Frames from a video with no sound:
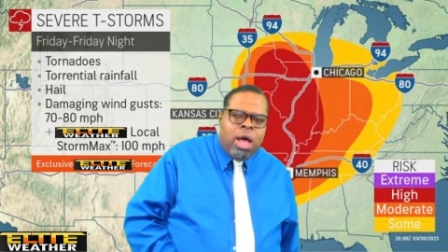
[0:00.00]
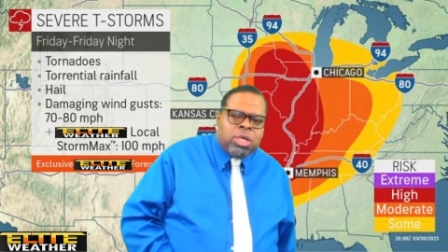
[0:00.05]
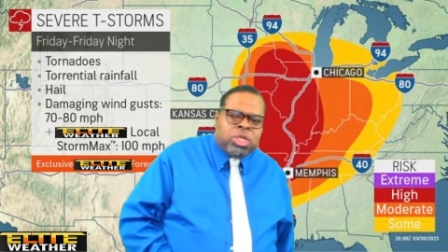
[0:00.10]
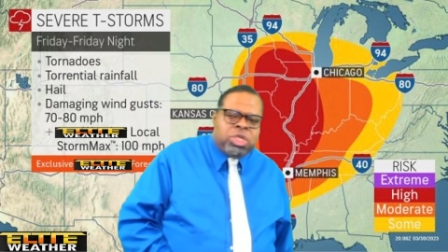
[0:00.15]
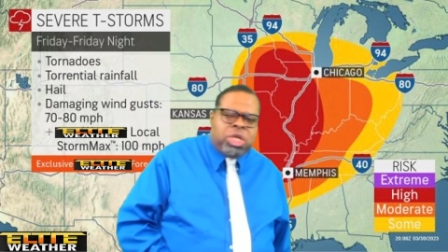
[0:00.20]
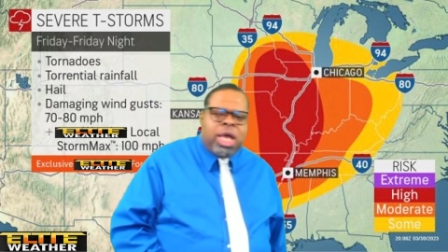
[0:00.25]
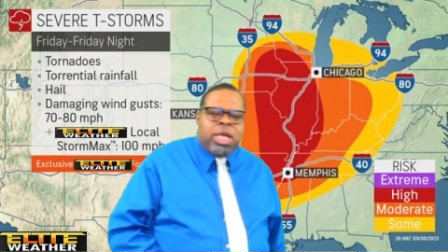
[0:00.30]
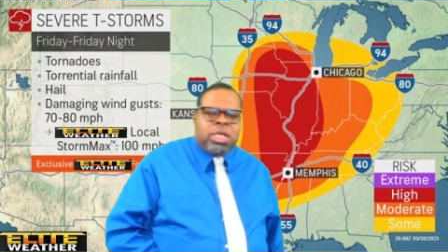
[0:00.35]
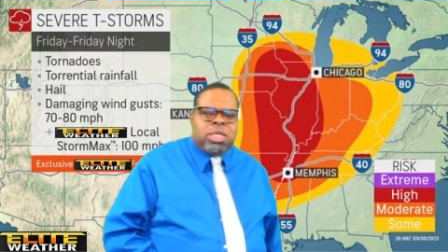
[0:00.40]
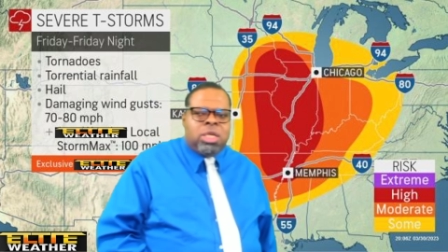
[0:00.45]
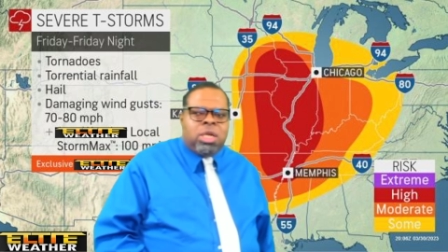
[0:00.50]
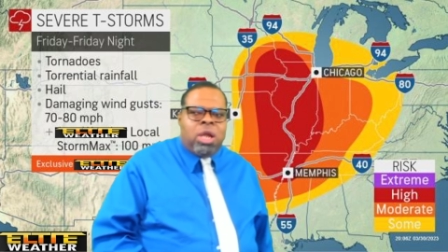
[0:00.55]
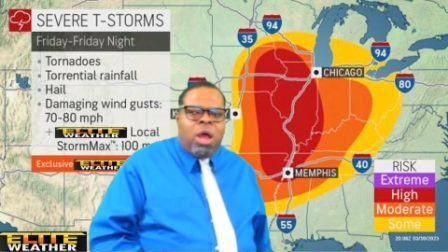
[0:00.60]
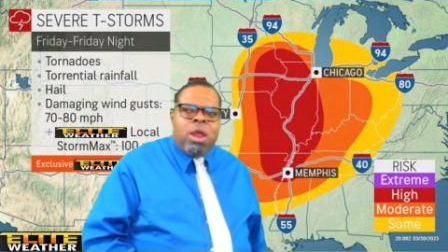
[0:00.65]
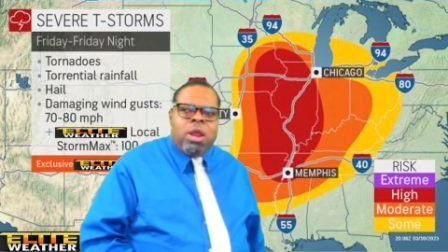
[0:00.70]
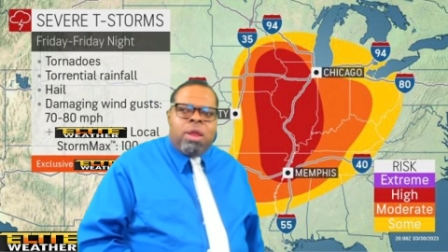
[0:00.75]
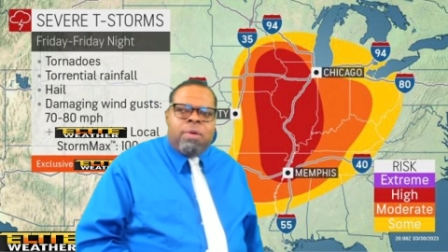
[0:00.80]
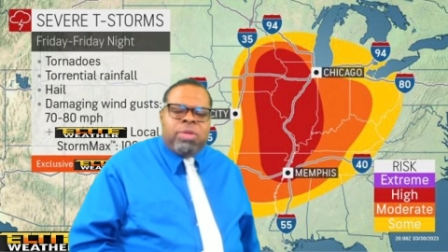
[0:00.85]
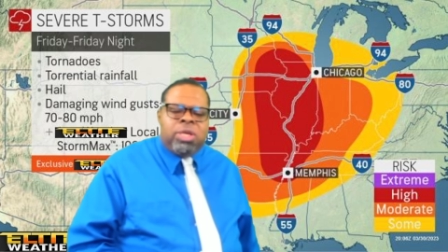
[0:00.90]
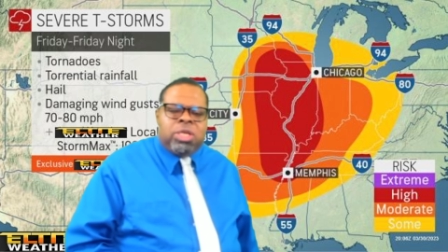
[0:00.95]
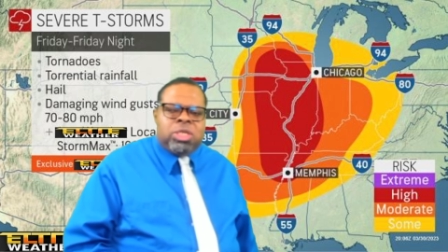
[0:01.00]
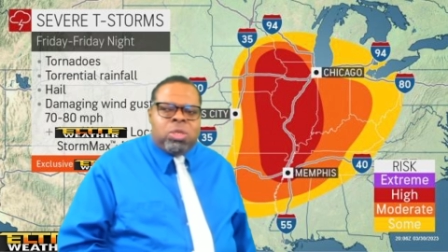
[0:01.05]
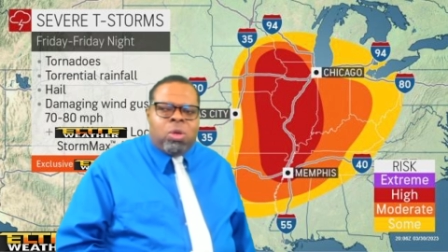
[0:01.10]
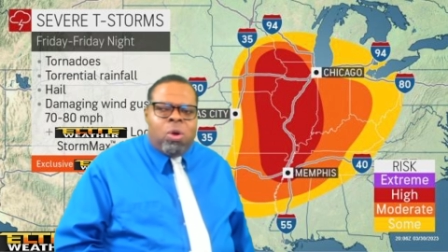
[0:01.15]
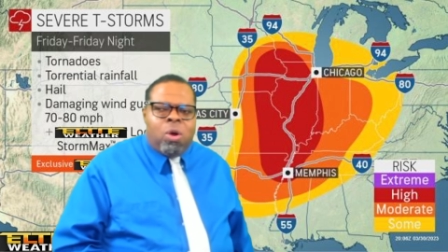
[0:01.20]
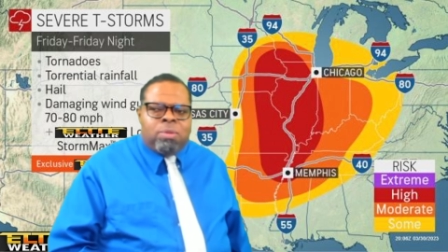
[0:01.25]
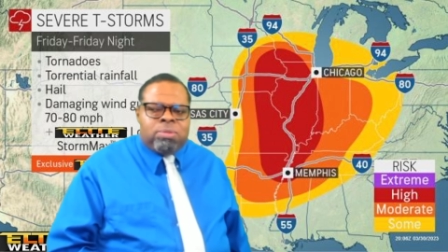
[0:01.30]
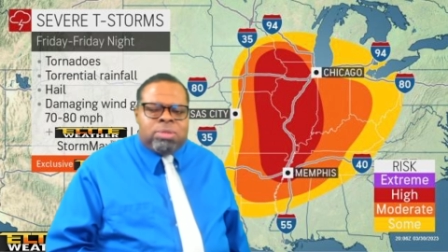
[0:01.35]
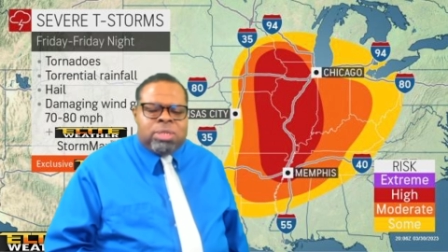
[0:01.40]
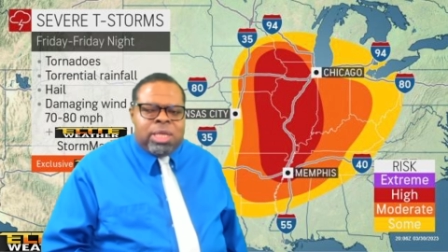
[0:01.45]
chasing all of these
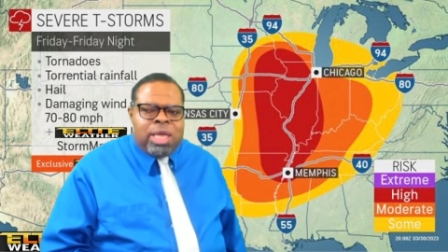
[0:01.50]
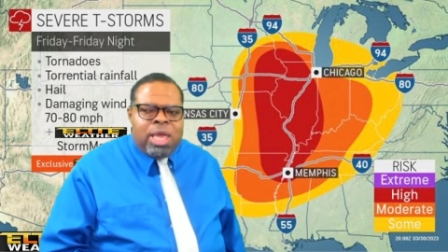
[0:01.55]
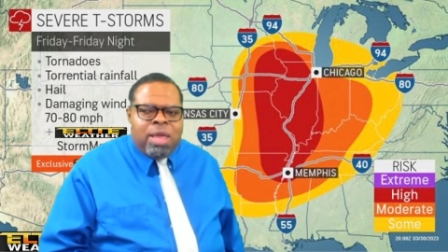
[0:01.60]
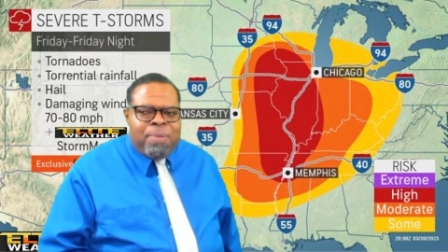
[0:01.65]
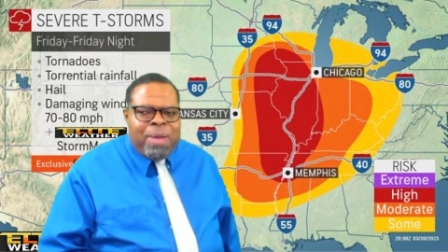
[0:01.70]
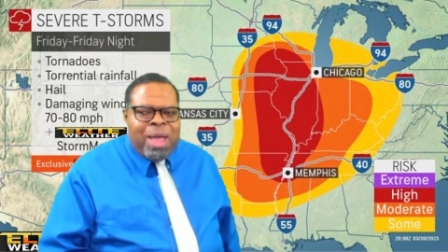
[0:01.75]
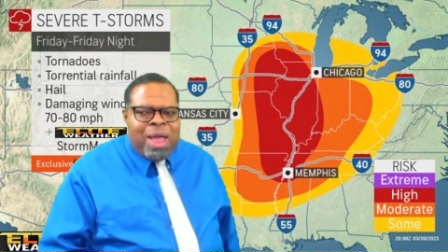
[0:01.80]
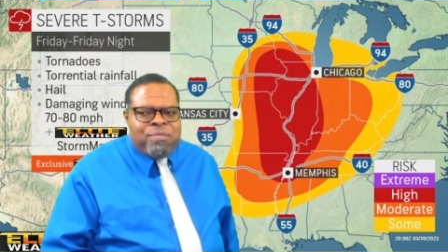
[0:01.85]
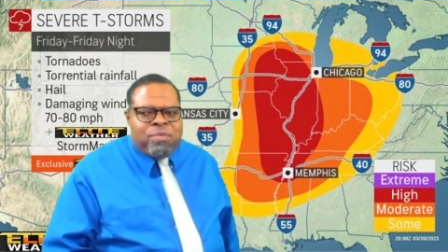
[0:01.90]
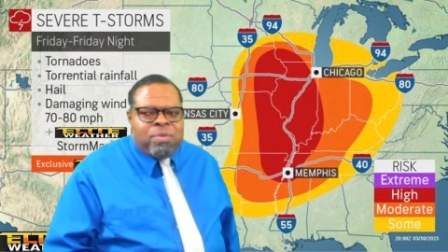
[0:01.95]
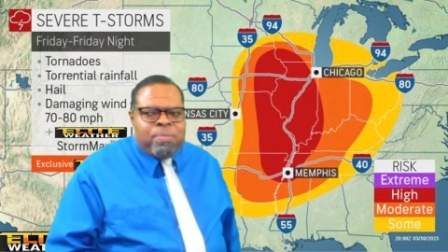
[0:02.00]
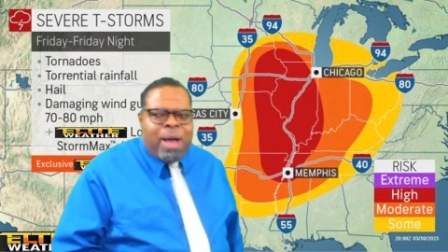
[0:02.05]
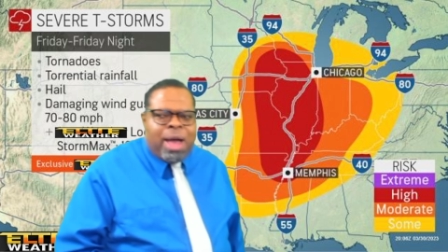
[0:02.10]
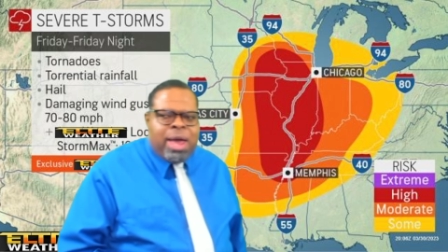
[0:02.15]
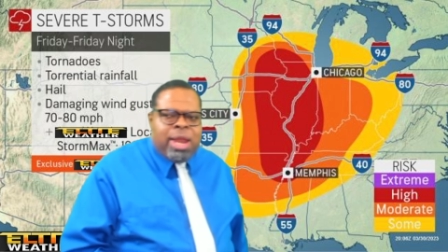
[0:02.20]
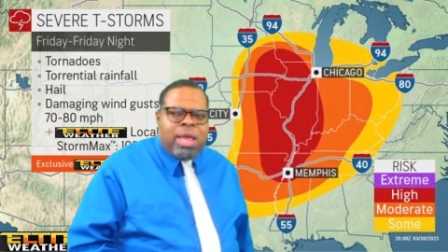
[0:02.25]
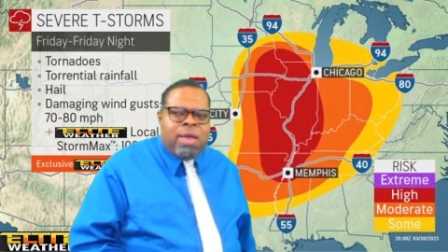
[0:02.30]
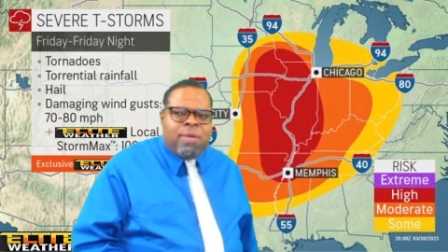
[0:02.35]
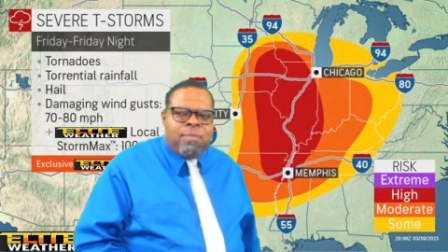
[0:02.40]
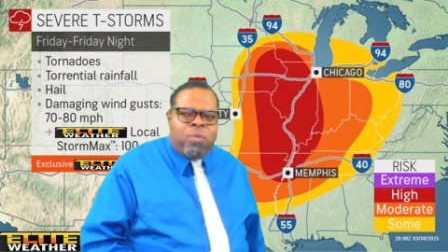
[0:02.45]
storms to keep everybody